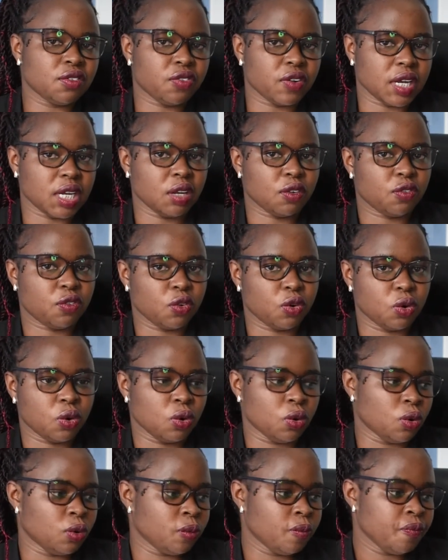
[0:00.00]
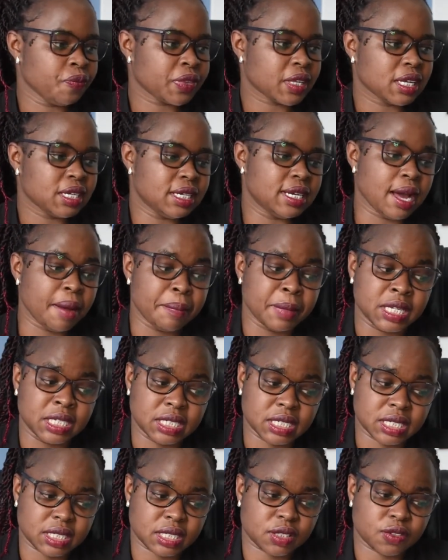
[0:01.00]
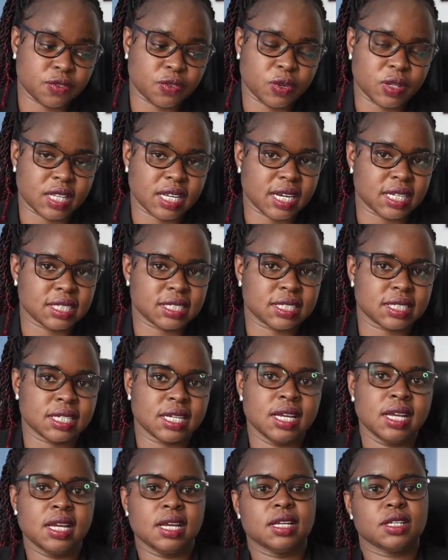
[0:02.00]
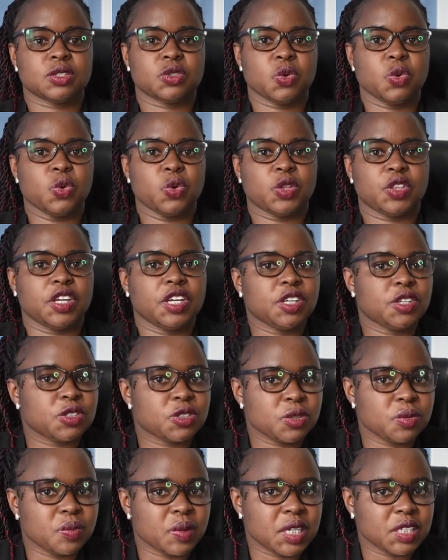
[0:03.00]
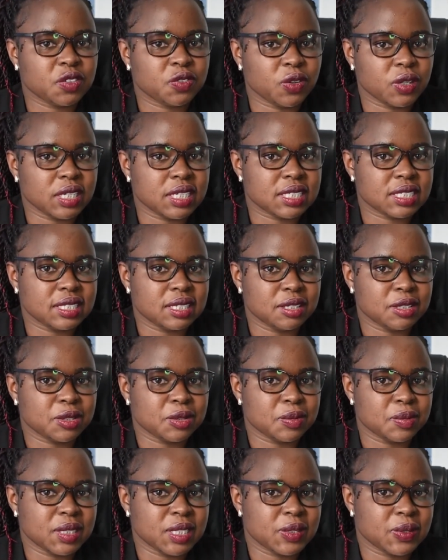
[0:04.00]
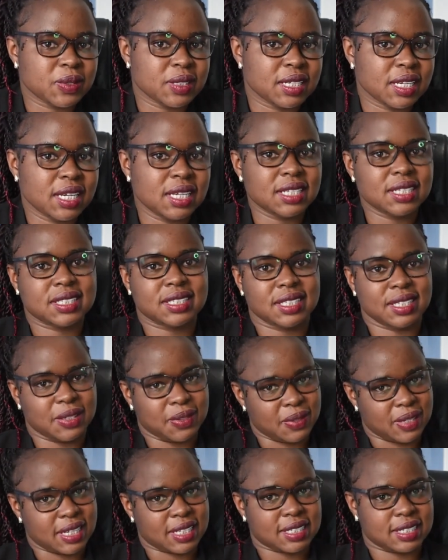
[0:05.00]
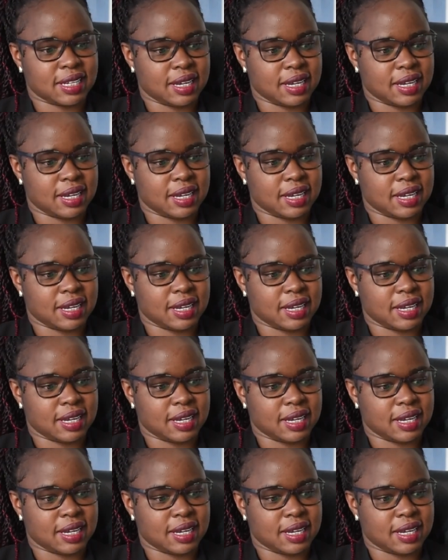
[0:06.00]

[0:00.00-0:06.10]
file for damages for that. So thank you so much for listening to me today. See you next